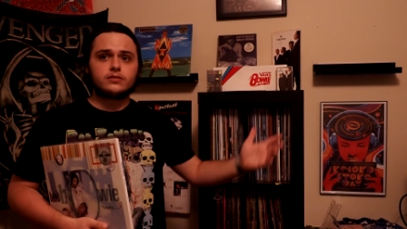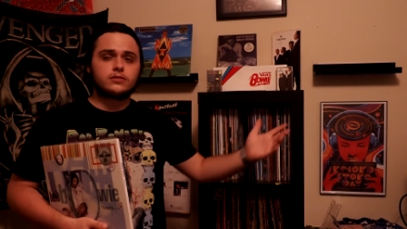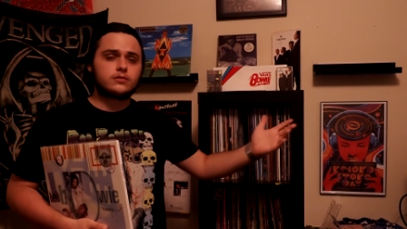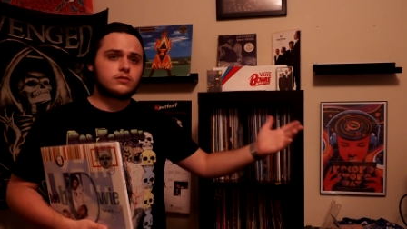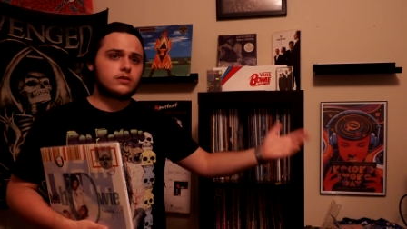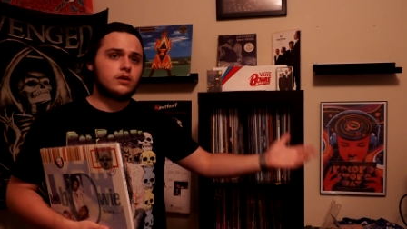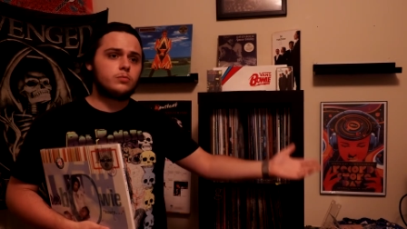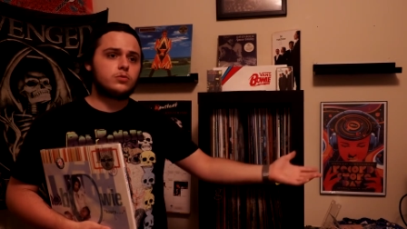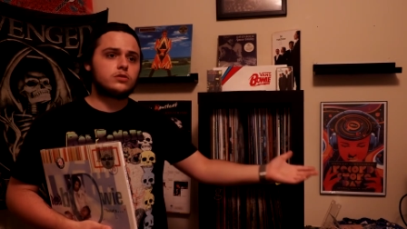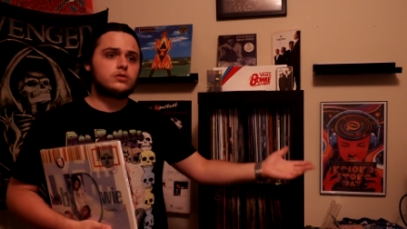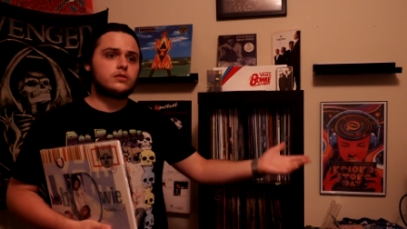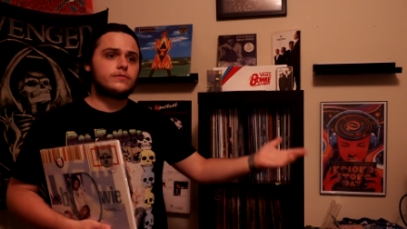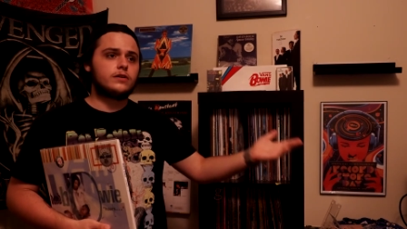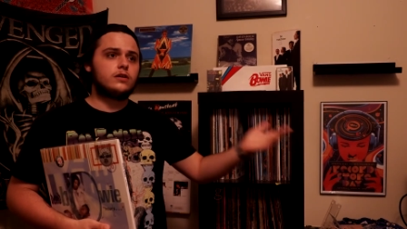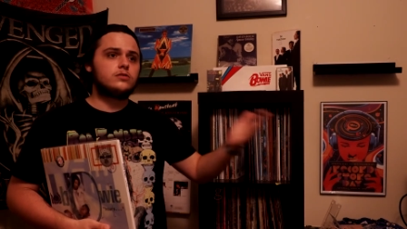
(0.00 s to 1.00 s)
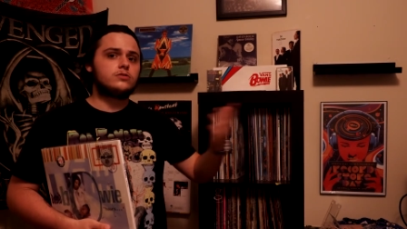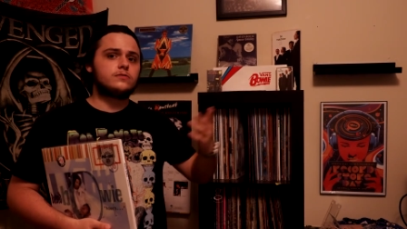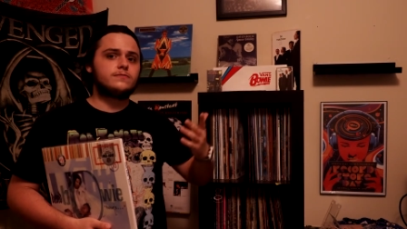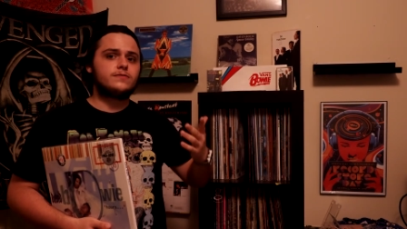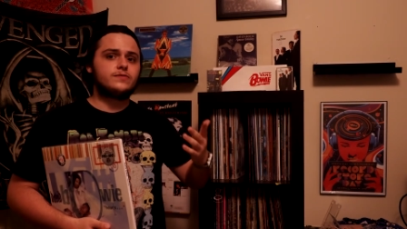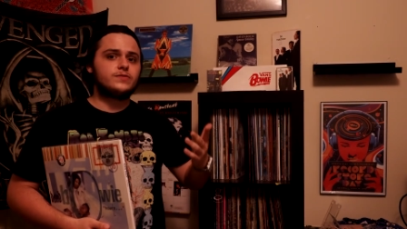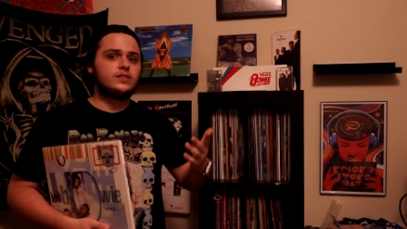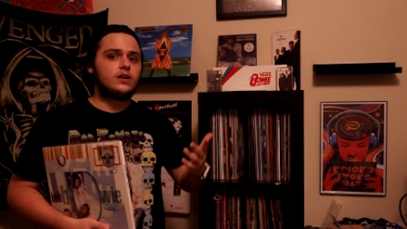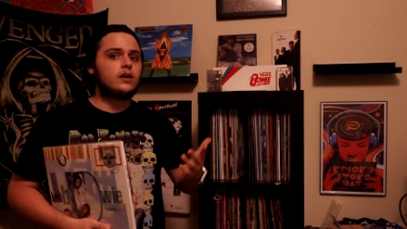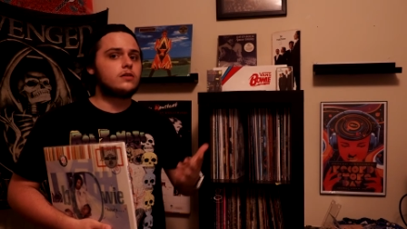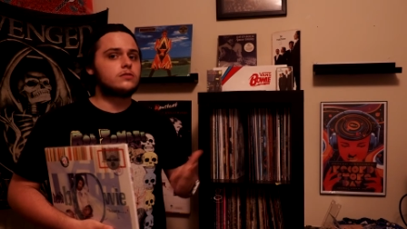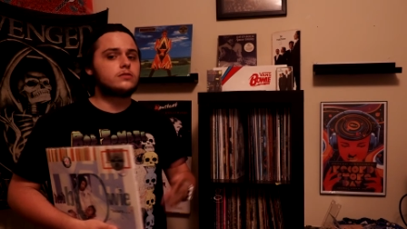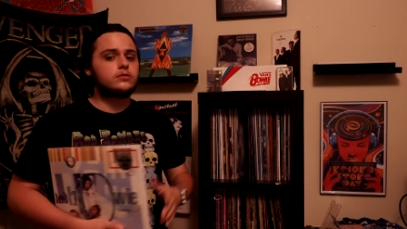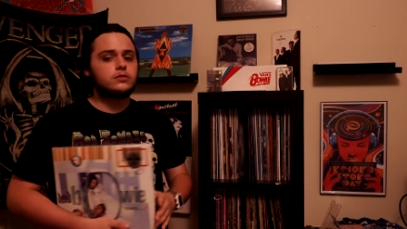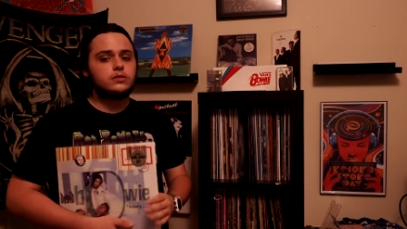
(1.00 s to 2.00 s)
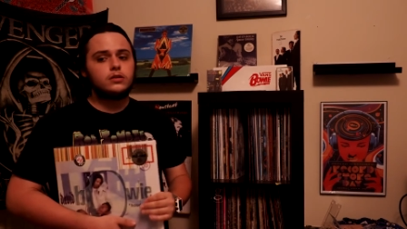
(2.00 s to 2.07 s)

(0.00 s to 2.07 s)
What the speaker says: It's upwards of $150.